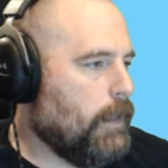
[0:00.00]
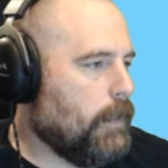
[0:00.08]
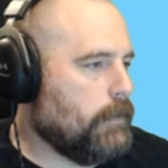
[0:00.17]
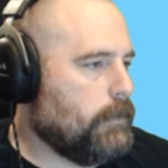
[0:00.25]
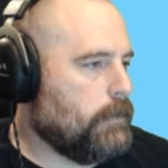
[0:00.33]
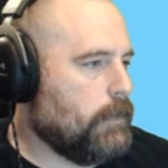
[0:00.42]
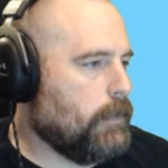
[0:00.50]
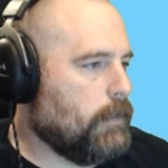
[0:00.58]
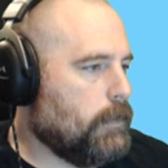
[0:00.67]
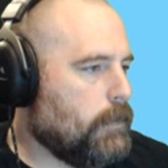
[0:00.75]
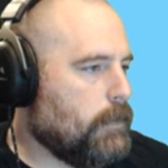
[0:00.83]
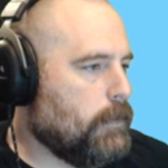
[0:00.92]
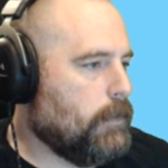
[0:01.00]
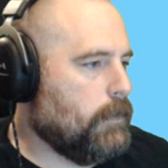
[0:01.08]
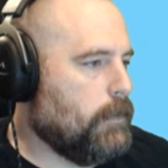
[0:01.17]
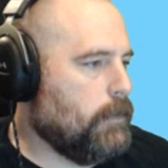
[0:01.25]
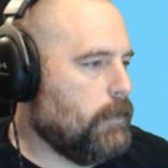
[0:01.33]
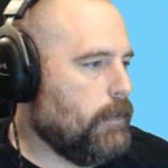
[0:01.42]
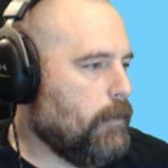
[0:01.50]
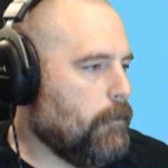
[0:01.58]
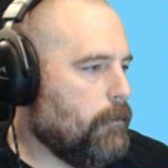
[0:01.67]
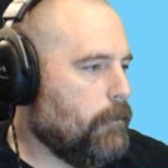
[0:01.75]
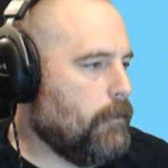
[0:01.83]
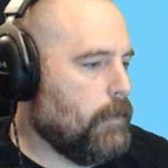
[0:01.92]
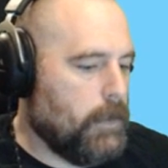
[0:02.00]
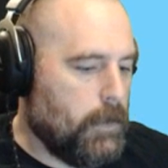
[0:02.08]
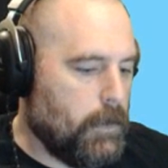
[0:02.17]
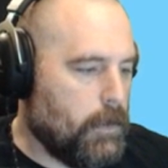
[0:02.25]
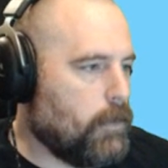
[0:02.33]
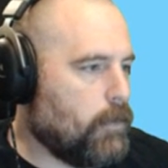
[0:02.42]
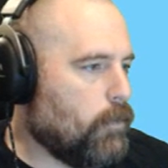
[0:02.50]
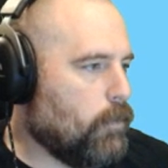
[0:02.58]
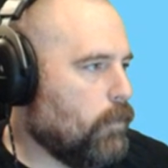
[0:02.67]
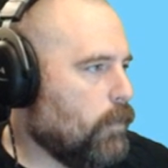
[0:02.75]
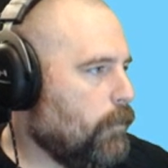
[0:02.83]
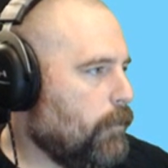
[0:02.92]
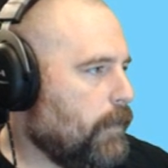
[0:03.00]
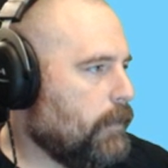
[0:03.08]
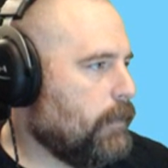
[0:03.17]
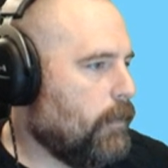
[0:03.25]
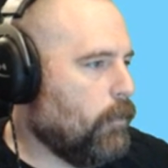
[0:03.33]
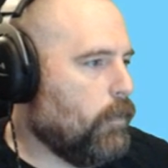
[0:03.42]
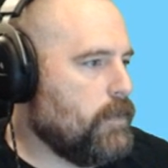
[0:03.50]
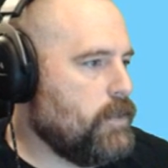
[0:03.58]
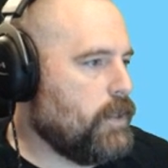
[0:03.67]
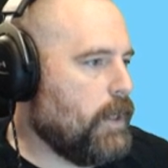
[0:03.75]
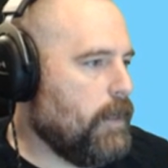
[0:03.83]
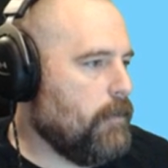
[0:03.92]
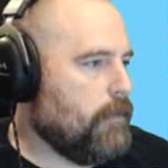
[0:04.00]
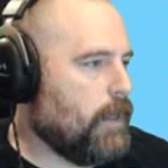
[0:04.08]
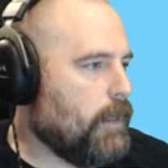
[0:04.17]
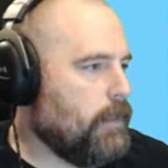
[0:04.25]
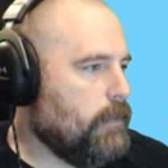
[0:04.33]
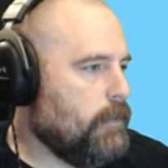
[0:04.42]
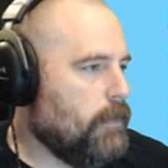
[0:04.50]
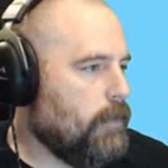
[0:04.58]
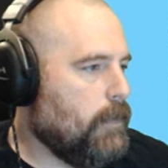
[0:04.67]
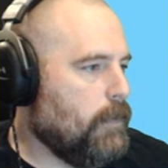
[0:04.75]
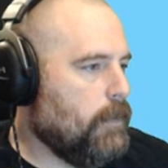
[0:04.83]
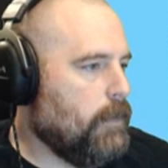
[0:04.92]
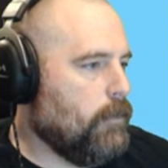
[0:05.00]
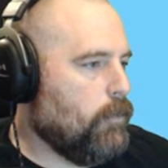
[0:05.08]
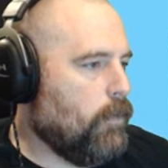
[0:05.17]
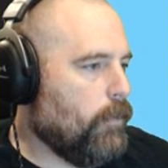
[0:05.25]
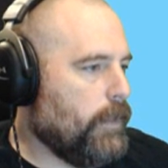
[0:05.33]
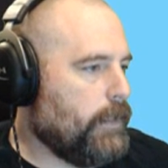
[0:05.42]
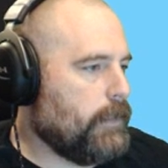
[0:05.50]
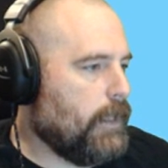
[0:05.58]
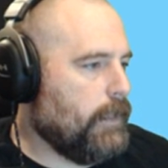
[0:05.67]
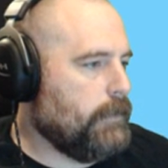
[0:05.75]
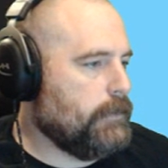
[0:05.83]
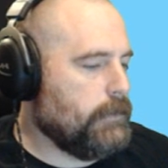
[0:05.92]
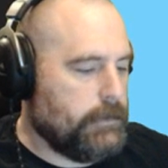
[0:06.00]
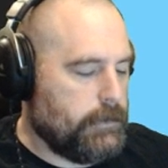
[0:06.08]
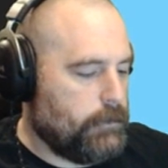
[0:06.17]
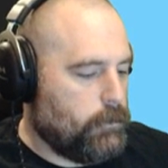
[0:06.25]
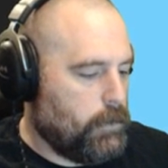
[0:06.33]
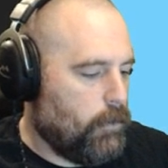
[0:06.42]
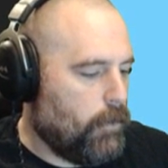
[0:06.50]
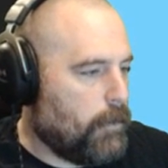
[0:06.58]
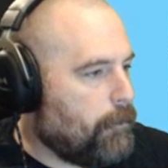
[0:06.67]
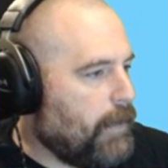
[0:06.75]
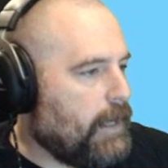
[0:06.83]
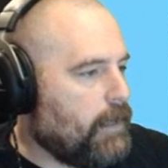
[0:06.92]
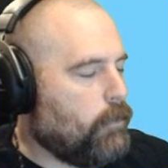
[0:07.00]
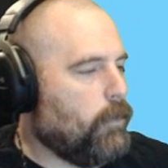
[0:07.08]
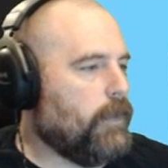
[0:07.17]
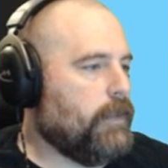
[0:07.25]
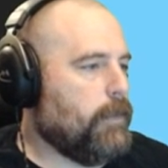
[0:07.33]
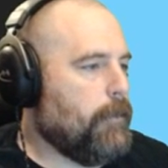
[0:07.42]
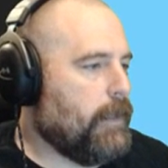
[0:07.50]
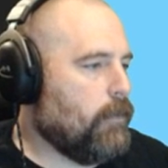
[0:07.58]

let's, yep. Group this into one shape. Nice. We'll resize it, and we'll go to the back with it to make it